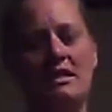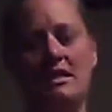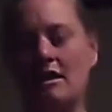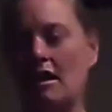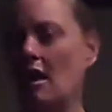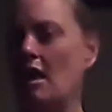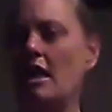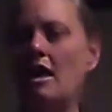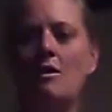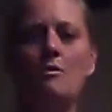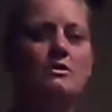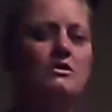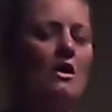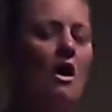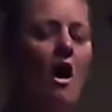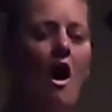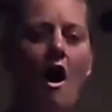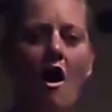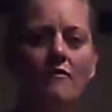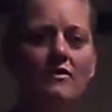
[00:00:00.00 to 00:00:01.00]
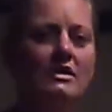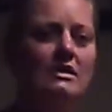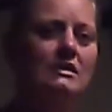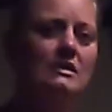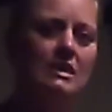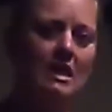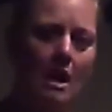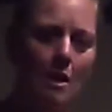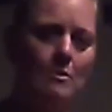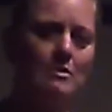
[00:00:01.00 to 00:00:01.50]
It was obvious
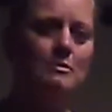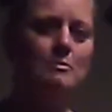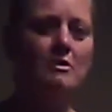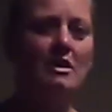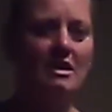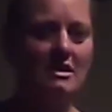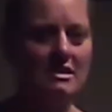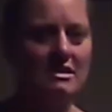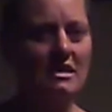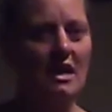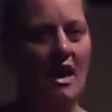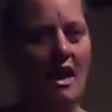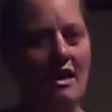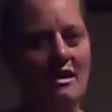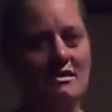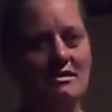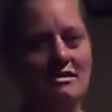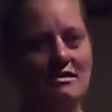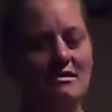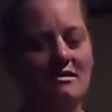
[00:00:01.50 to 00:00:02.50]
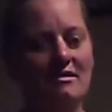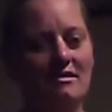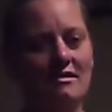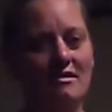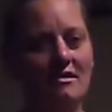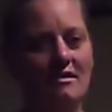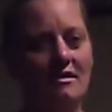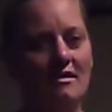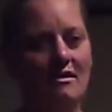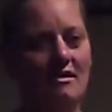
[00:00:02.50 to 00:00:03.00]
that I was plus size,
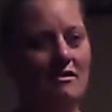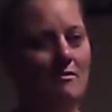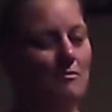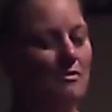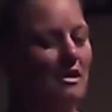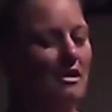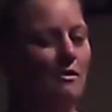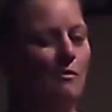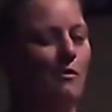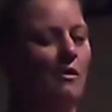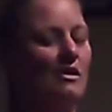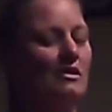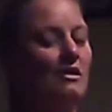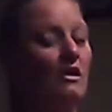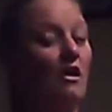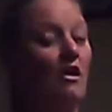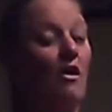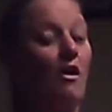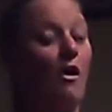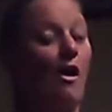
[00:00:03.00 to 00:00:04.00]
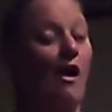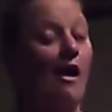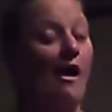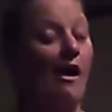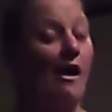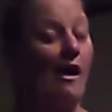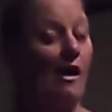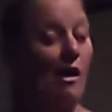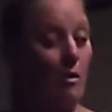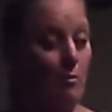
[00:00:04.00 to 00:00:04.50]
but I didn't want to tell her
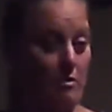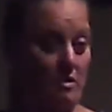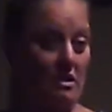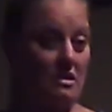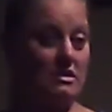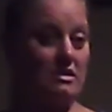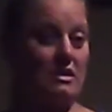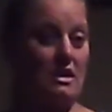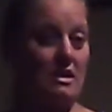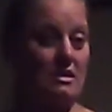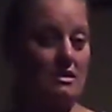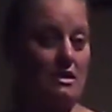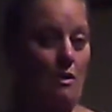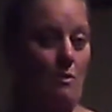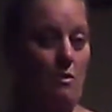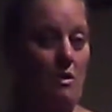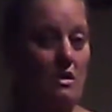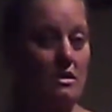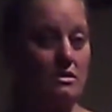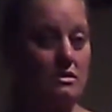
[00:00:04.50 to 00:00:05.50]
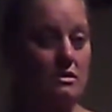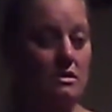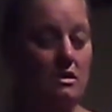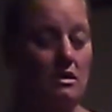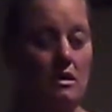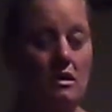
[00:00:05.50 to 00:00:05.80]
how plus size I was.